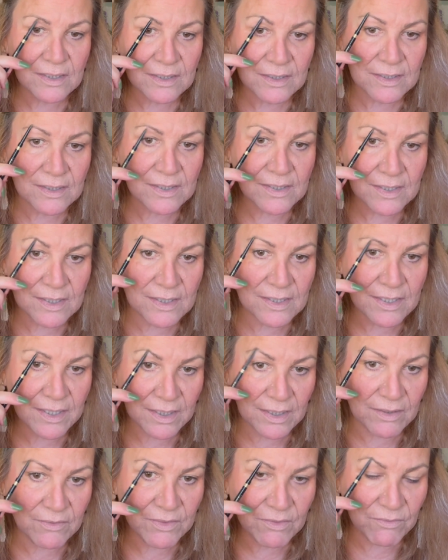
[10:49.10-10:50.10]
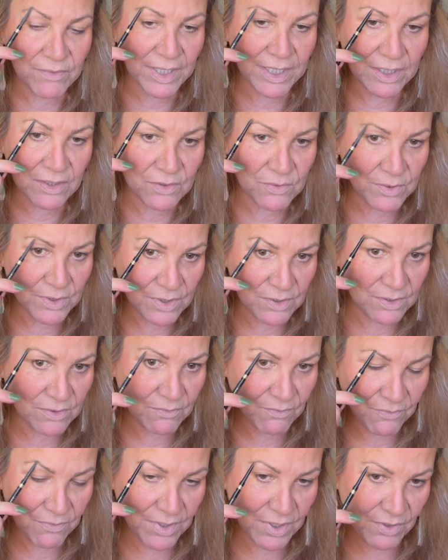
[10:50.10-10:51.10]
since I lived in Vegas, which is
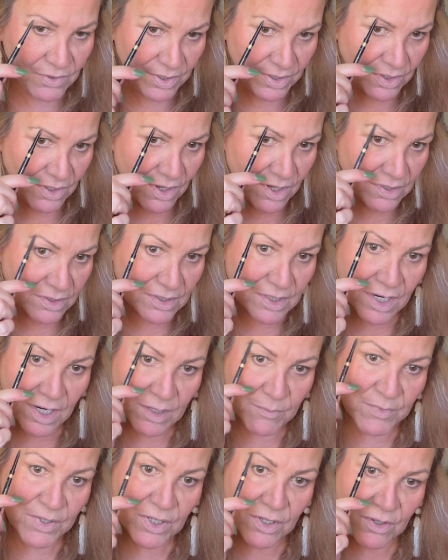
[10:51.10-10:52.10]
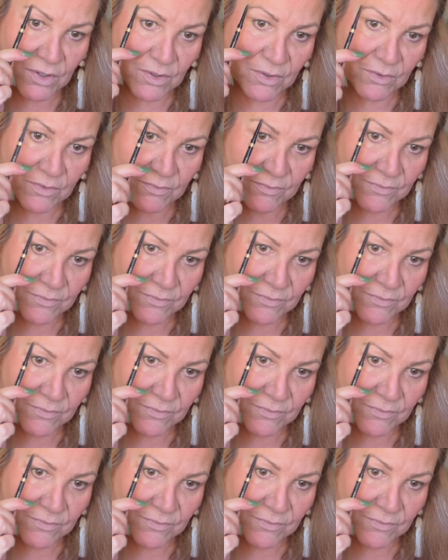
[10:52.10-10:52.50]
a very long time ago.